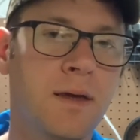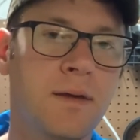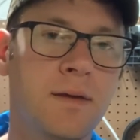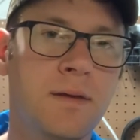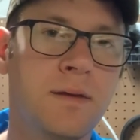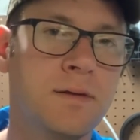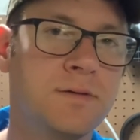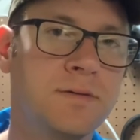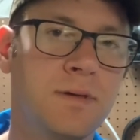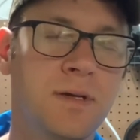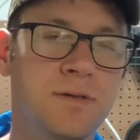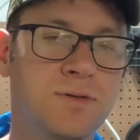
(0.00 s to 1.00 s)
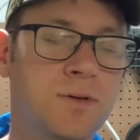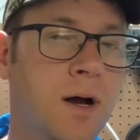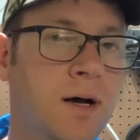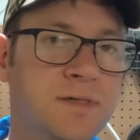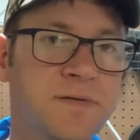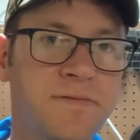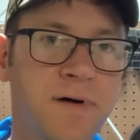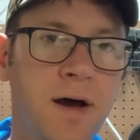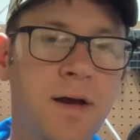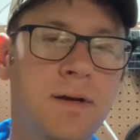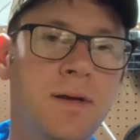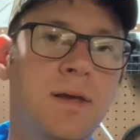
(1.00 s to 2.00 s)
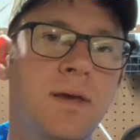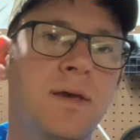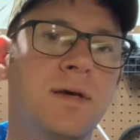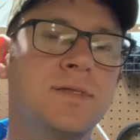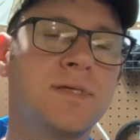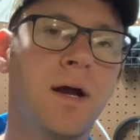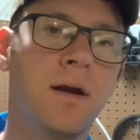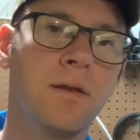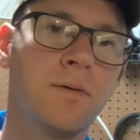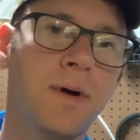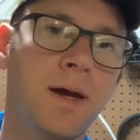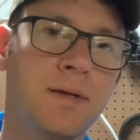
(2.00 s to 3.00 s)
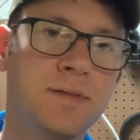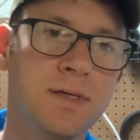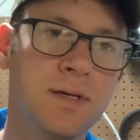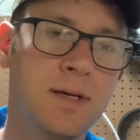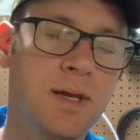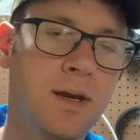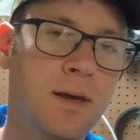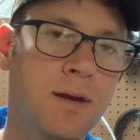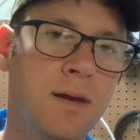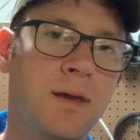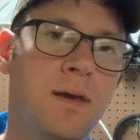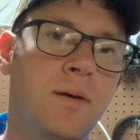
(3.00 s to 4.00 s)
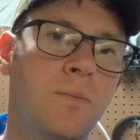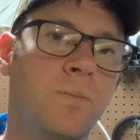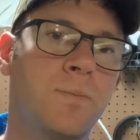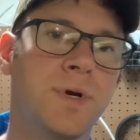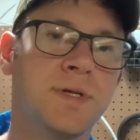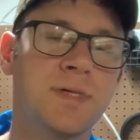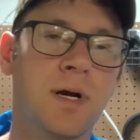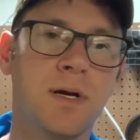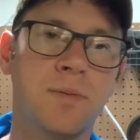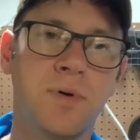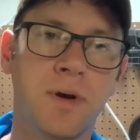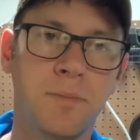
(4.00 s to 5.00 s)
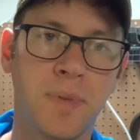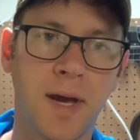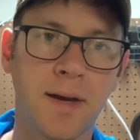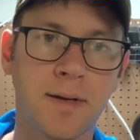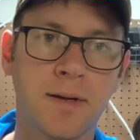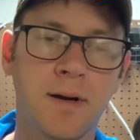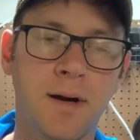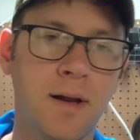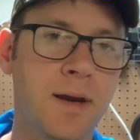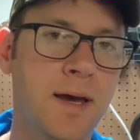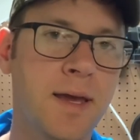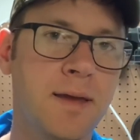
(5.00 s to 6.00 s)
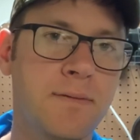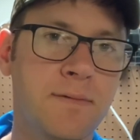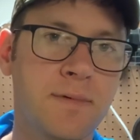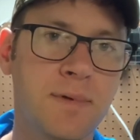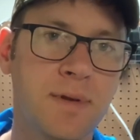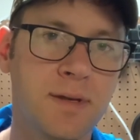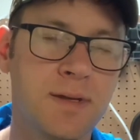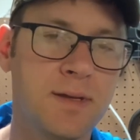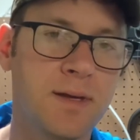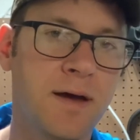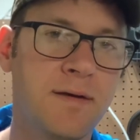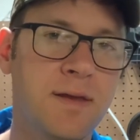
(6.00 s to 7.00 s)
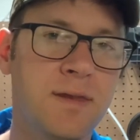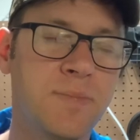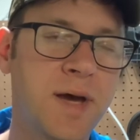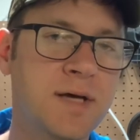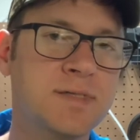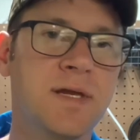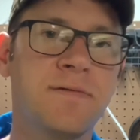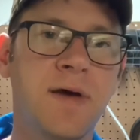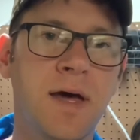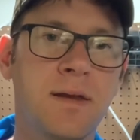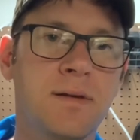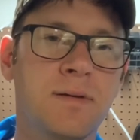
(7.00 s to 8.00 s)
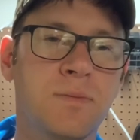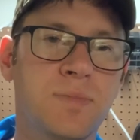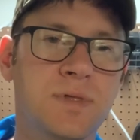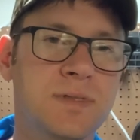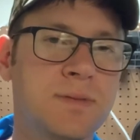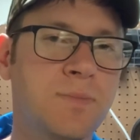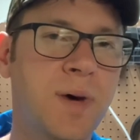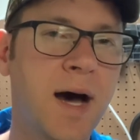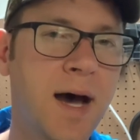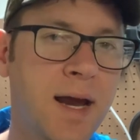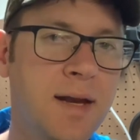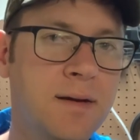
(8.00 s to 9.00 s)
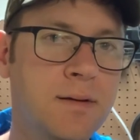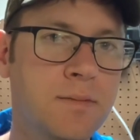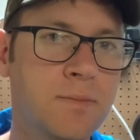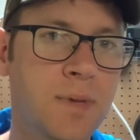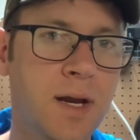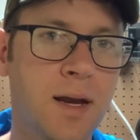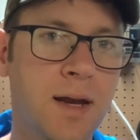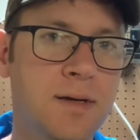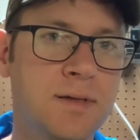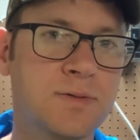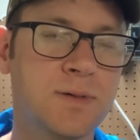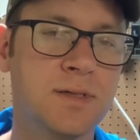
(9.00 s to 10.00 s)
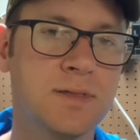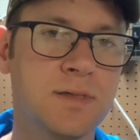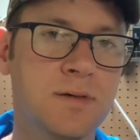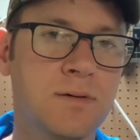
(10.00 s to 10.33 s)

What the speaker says: It draws fine. It's out of the way until you need it, but it's hard to put it back. All right, I in the past I've had it behind my 90-22,